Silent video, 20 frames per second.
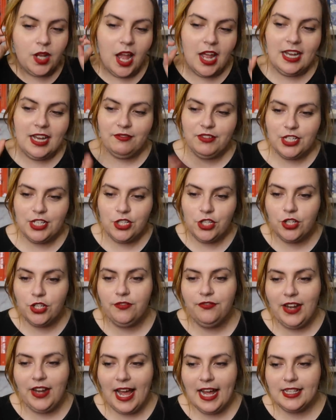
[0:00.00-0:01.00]
lived in
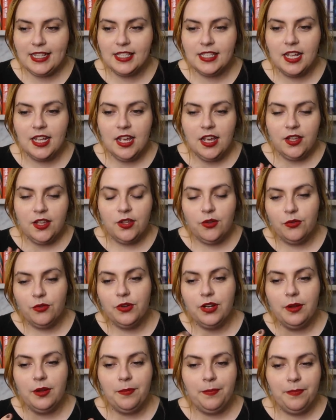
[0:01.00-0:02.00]
two flats that
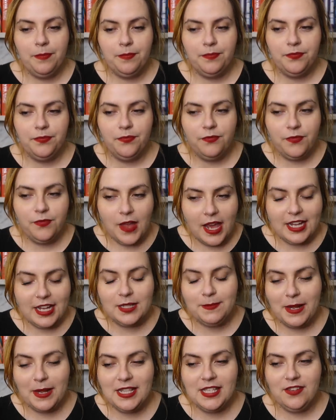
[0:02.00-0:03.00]
were in a
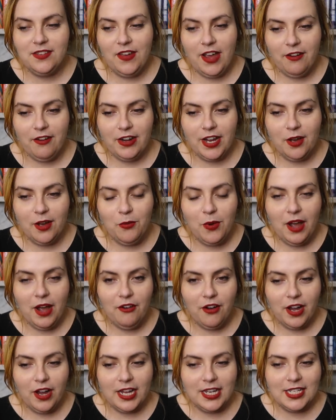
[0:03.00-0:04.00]
expensive area
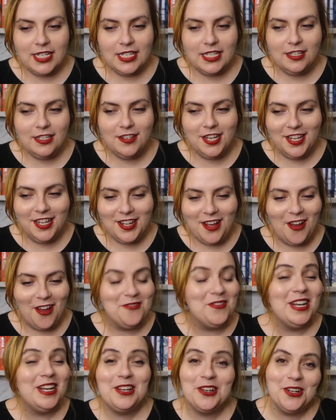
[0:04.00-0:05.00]
where I
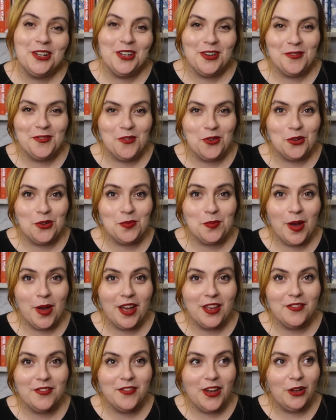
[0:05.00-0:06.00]
really couldn't afford, but
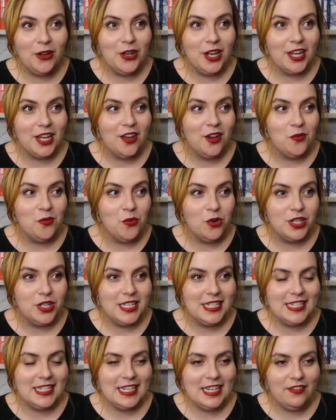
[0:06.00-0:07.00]
I felt like I
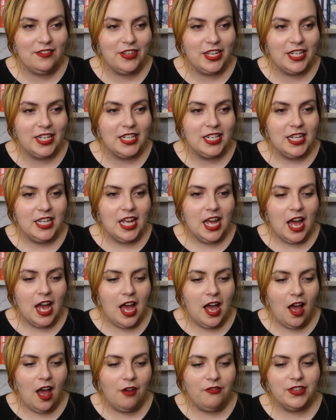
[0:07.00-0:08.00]
wanted to live in
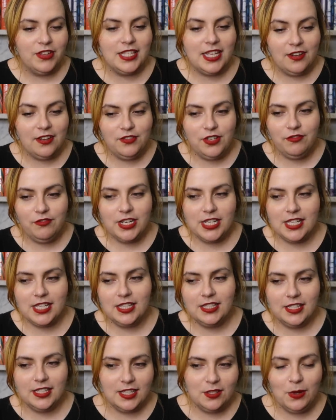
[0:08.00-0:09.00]
for safety
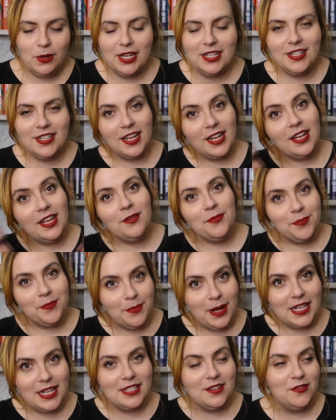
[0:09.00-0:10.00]
reasons as well as like
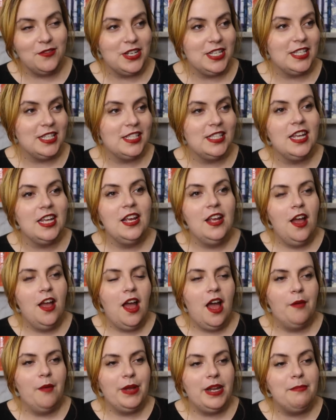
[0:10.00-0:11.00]
pleasant reasons.
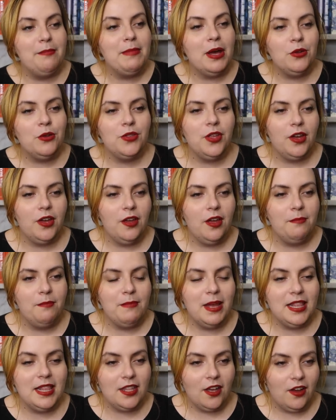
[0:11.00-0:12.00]
And it
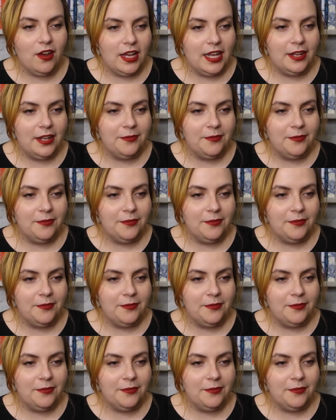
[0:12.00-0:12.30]
meant that